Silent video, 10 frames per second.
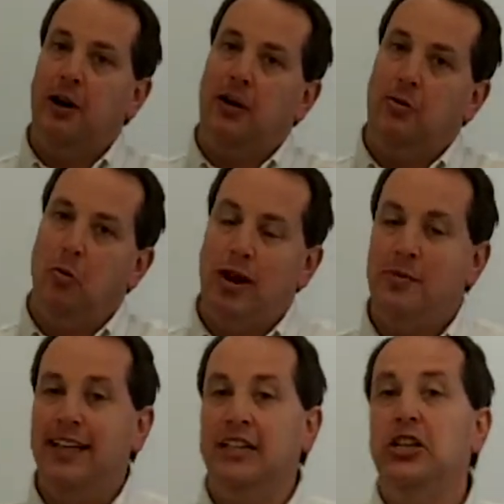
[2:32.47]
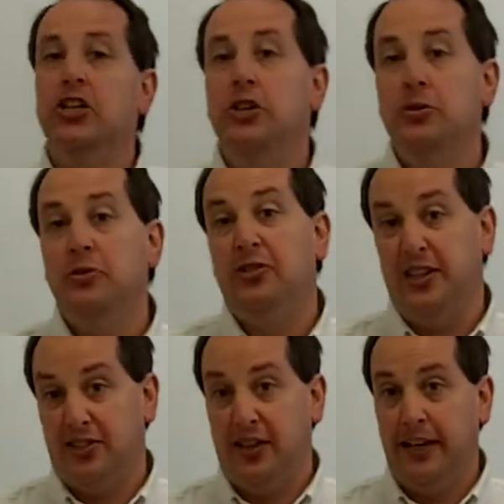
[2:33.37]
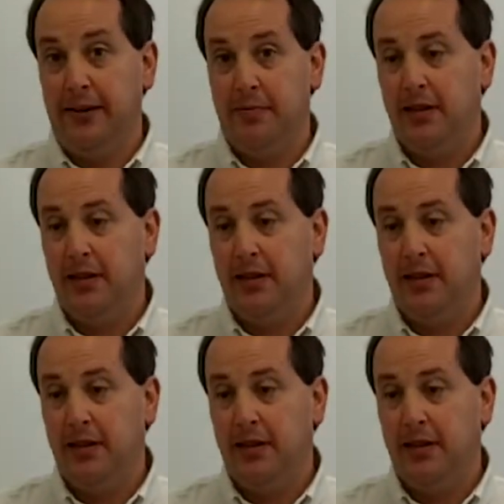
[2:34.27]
well, when am I going to use this thing?